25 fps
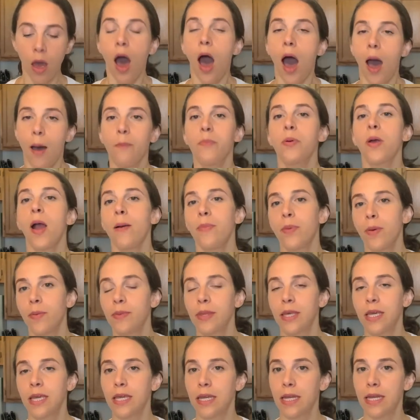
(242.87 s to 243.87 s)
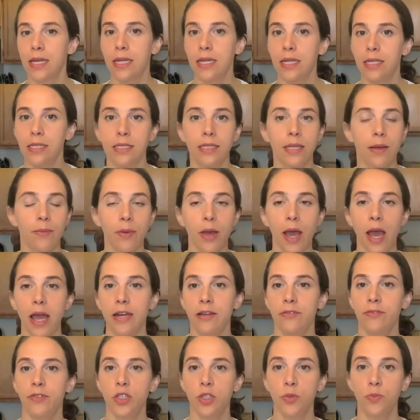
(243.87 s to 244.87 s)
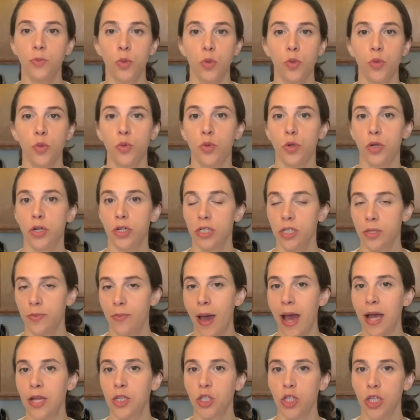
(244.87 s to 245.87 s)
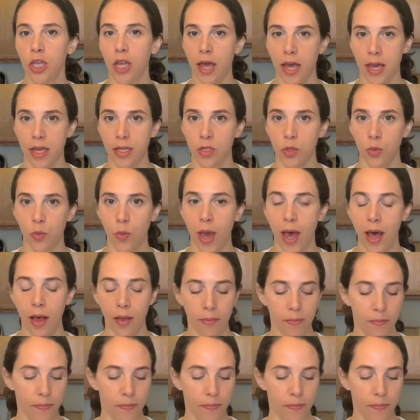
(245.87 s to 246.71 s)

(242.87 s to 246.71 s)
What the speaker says: I'm probably going to need some kind of spoon or spatula as well.